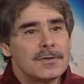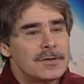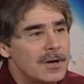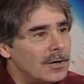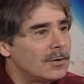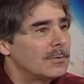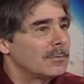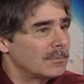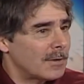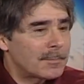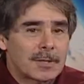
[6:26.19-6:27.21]
No
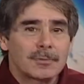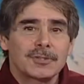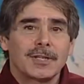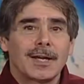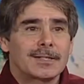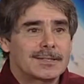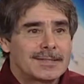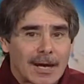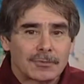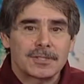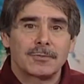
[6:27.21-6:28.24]
reputable scientist
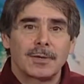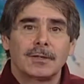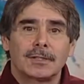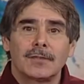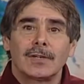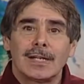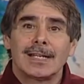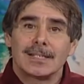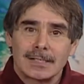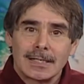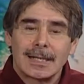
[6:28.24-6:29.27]
doubts that relativity
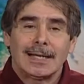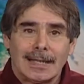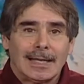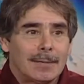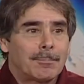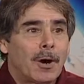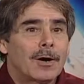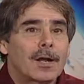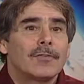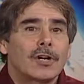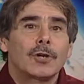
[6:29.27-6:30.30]
is
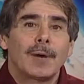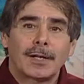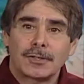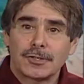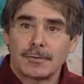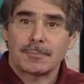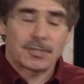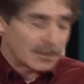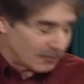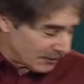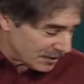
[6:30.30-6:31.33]
part of a correct
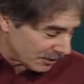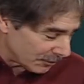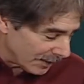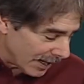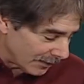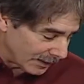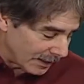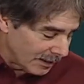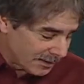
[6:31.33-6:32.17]
description of physical reality.